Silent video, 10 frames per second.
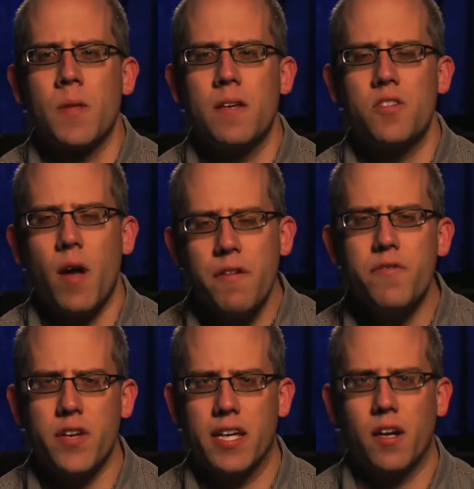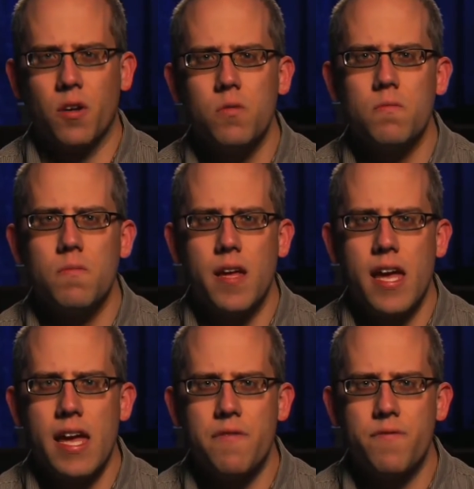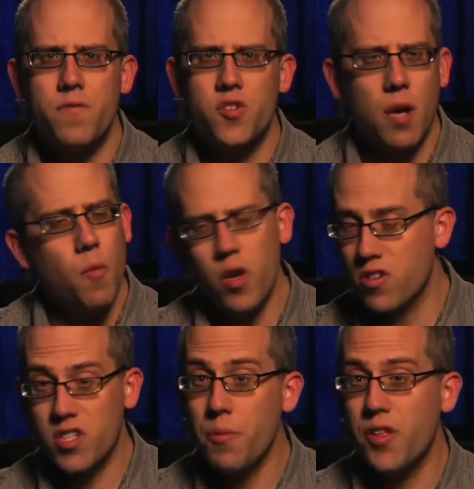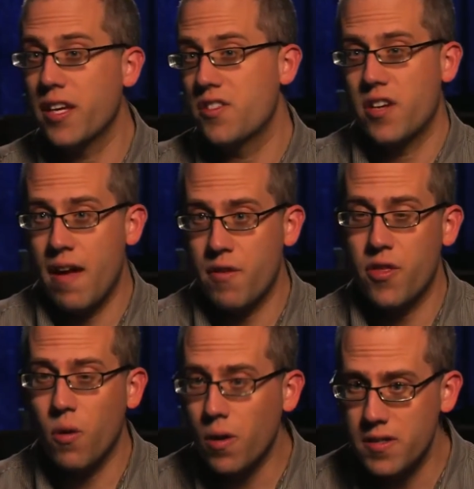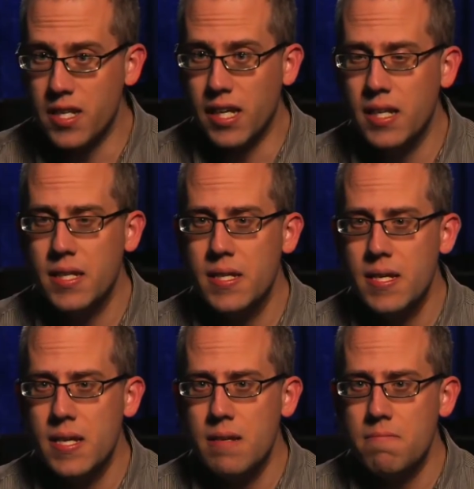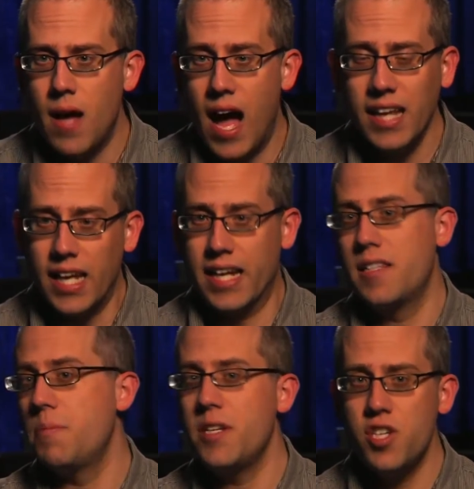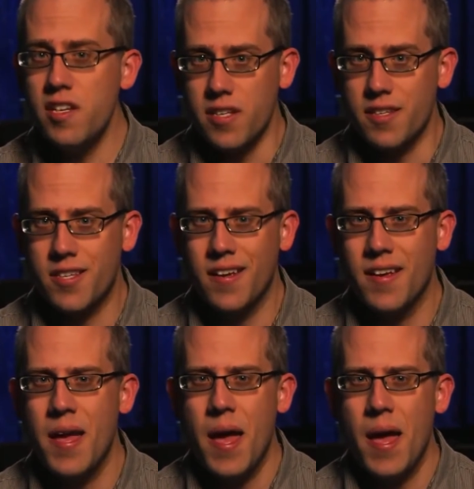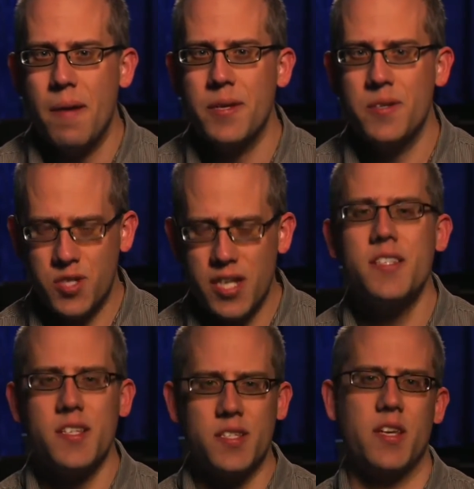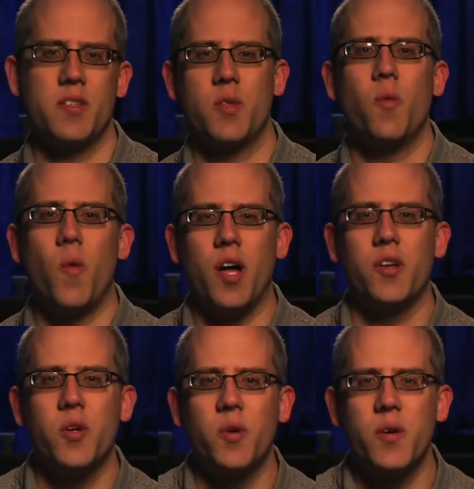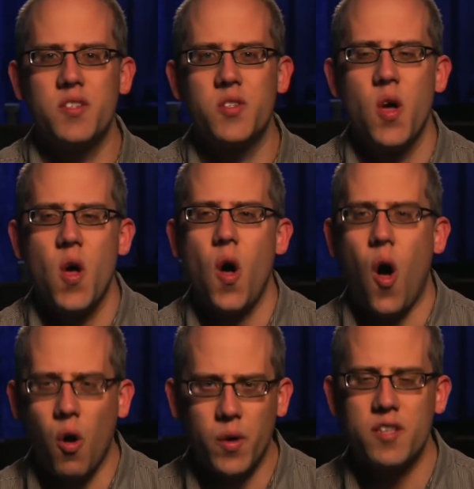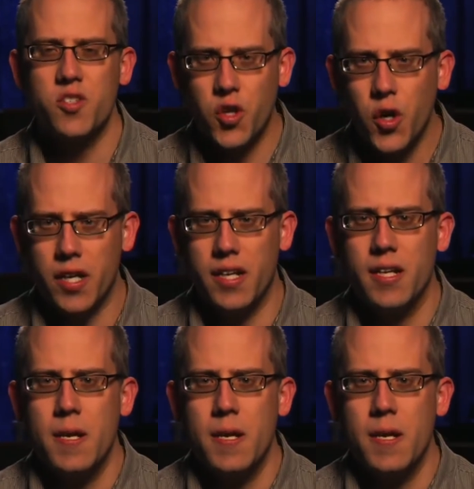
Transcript: And so I figure, if someone or something is going to have authority, I'd like it to be Jesus. I mean, Jesus is the one who is always good.